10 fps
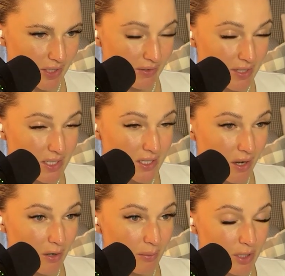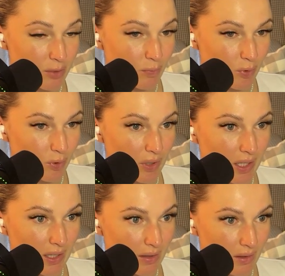There is so much more
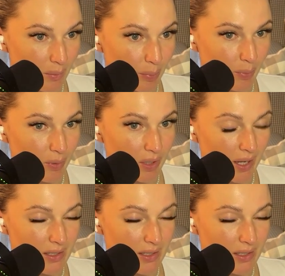in the book